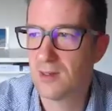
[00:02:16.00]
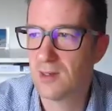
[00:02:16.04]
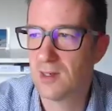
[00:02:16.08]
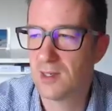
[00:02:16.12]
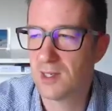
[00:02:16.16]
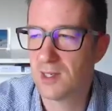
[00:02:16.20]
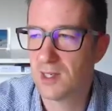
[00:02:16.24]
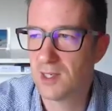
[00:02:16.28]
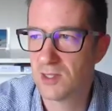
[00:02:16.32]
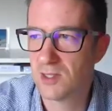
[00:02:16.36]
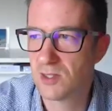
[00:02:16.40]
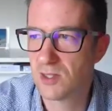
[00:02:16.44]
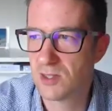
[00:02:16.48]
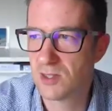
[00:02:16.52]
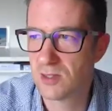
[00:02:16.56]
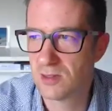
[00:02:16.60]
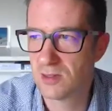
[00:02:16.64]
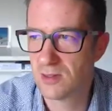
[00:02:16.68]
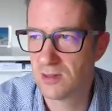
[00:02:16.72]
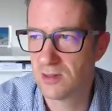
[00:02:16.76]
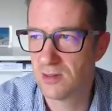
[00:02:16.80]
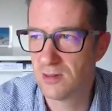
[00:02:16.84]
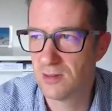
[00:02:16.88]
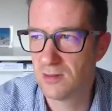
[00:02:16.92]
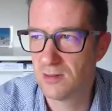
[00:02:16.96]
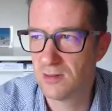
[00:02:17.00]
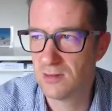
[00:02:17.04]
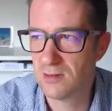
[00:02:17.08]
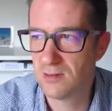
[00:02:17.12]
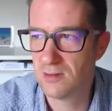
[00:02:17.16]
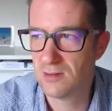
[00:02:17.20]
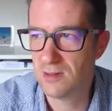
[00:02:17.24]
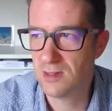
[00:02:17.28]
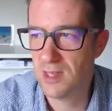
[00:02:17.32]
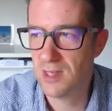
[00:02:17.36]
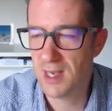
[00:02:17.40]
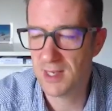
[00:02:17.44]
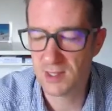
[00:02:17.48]
I guess
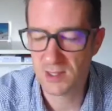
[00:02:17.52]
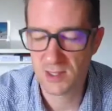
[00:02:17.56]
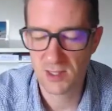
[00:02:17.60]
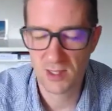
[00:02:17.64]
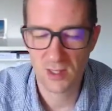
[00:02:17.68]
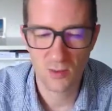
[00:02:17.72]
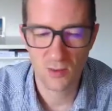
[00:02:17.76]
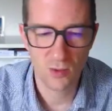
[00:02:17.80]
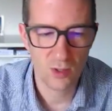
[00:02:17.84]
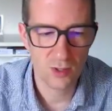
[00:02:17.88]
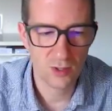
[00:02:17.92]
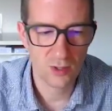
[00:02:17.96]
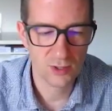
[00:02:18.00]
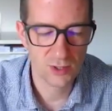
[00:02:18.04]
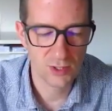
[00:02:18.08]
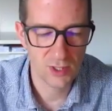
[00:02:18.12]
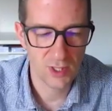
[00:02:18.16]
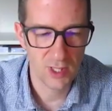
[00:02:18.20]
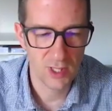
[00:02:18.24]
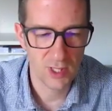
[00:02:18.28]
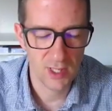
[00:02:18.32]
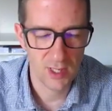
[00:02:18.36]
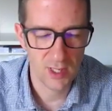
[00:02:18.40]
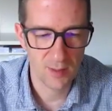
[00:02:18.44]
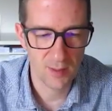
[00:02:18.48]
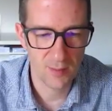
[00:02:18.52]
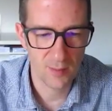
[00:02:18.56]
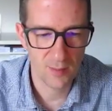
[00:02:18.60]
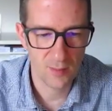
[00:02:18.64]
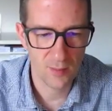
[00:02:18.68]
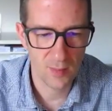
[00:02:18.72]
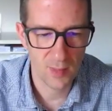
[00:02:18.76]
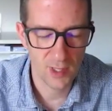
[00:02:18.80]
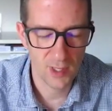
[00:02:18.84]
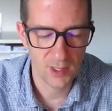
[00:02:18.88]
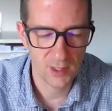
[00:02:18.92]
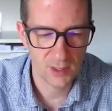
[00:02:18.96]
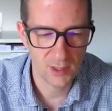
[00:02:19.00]
yes, there was.
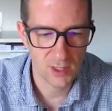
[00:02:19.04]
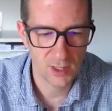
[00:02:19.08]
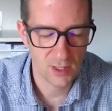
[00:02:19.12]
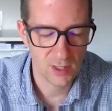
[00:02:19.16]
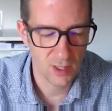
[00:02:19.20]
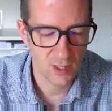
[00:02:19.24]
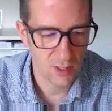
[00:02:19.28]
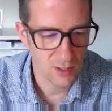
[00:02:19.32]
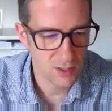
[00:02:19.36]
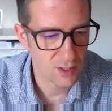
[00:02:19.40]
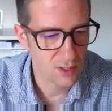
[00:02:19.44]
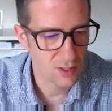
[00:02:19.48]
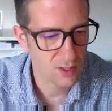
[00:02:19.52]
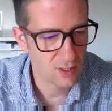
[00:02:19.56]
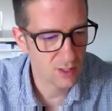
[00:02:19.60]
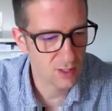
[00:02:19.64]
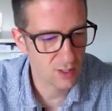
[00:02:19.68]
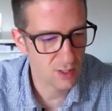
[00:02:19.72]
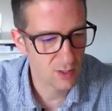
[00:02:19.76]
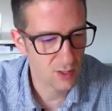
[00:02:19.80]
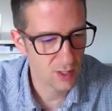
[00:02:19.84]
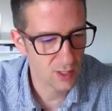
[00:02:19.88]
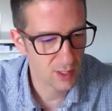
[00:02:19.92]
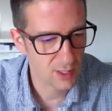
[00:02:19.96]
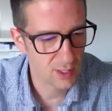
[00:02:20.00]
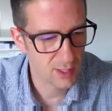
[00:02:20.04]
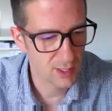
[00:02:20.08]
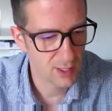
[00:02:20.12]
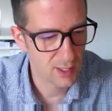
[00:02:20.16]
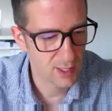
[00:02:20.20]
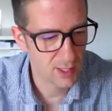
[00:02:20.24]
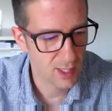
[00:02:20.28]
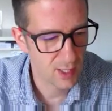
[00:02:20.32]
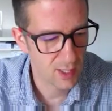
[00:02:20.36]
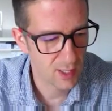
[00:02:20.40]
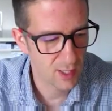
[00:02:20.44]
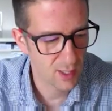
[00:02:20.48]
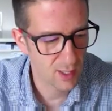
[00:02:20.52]
I started doing,
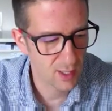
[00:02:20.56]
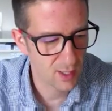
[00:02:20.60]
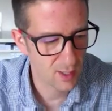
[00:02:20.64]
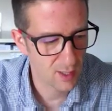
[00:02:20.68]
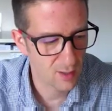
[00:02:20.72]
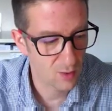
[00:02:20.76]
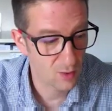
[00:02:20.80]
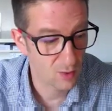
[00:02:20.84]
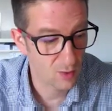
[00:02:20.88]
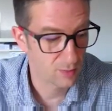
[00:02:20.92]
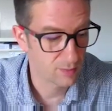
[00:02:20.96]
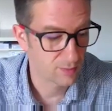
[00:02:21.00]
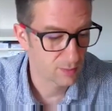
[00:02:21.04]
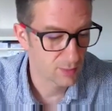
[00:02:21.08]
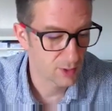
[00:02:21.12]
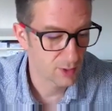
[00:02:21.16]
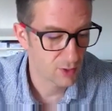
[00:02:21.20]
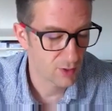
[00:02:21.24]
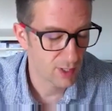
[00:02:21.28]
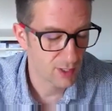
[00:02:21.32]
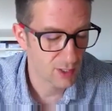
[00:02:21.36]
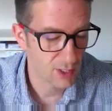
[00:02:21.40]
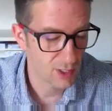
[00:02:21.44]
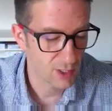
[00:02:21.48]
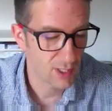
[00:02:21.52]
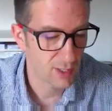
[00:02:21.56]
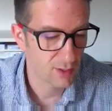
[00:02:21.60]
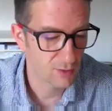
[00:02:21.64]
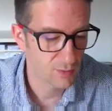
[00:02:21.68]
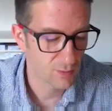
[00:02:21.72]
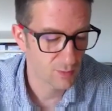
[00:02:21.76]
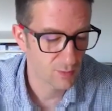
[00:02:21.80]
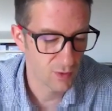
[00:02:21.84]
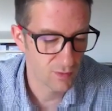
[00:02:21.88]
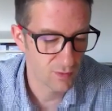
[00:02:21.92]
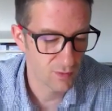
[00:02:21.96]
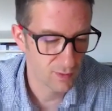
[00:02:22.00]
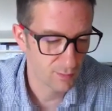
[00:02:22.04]
or gradually I was
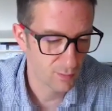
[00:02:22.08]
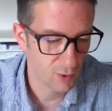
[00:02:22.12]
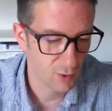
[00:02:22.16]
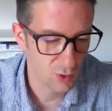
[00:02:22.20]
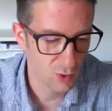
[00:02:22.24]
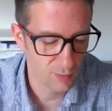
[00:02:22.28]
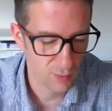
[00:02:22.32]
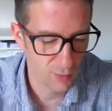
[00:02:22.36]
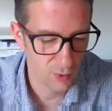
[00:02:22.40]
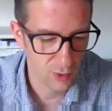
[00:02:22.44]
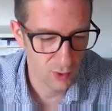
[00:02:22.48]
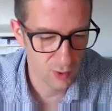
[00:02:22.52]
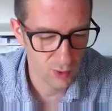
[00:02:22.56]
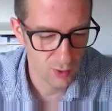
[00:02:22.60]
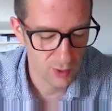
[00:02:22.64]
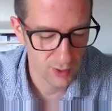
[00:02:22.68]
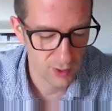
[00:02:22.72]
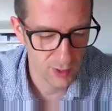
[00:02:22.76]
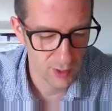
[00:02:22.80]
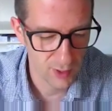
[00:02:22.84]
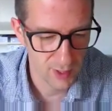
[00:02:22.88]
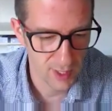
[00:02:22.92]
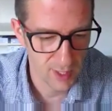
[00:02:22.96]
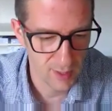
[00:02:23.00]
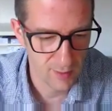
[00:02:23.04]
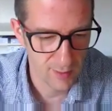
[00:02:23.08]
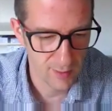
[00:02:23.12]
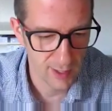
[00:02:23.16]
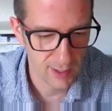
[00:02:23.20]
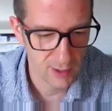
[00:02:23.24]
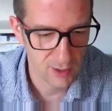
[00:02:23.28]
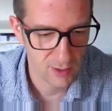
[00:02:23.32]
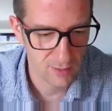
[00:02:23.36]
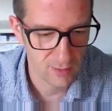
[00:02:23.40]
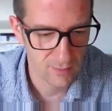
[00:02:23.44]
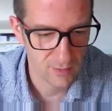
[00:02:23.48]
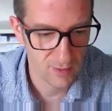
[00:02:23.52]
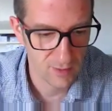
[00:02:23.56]
moving more and more in the
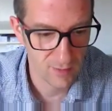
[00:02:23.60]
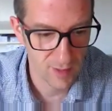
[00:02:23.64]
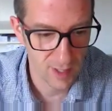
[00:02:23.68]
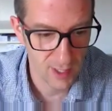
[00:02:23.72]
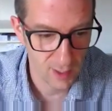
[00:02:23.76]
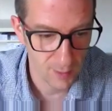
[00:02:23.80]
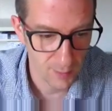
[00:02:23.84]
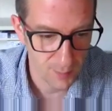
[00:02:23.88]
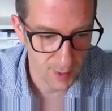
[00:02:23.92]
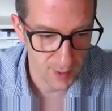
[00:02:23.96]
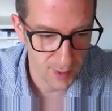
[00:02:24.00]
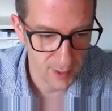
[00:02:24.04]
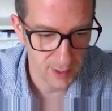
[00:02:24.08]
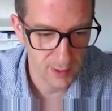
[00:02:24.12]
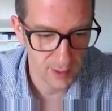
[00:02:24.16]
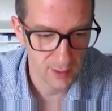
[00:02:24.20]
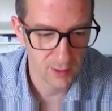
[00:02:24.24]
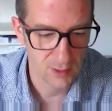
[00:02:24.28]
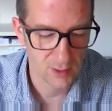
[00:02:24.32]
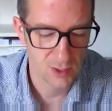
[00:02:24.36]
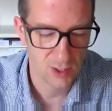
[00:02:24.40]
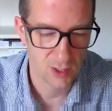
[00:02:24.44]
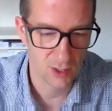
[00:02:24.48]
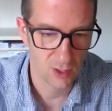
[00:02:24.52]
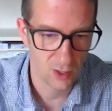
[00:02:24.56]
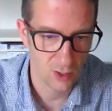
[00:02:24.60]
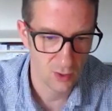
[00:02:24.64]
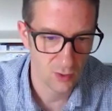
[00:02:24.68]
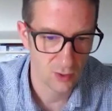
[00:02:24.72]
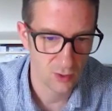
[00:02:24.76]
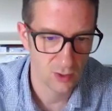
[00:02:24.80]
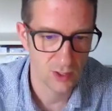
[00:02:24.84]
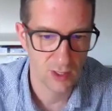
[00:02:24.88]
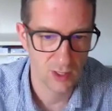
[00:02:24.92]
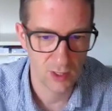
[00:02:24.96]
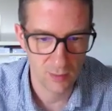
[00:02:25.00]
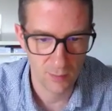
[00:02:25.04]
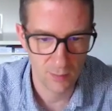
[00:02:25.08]
direction of developing
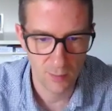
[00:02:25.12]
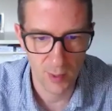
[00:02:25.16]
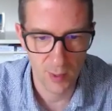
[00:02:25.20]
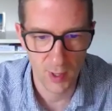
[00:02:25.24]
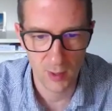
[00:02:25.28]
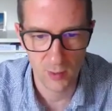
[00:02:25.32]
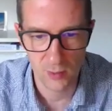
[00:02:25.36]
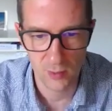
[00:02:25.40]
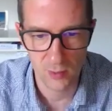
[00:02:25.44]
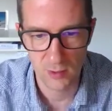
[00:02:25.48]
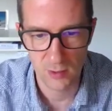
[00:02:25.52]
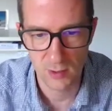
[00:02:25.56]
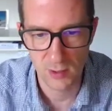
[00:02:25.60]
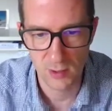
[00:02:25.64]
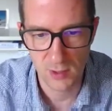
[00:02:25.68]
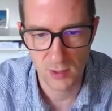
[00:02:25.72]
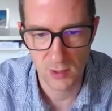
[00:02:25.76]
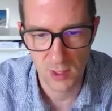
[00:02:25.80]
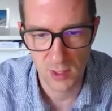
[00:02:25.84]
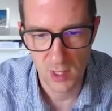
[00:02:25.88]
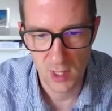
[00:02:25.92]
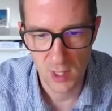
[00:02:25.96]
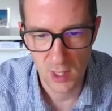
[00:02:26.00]
security components.